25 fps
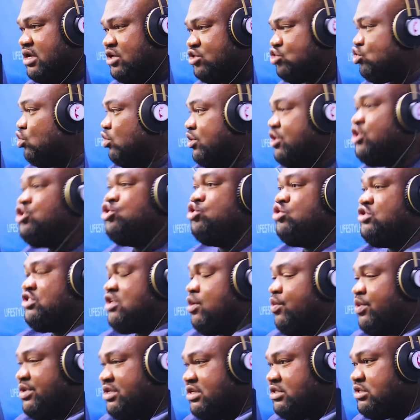So he should
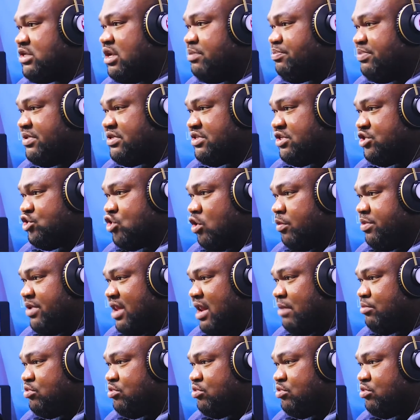stay with his APC job in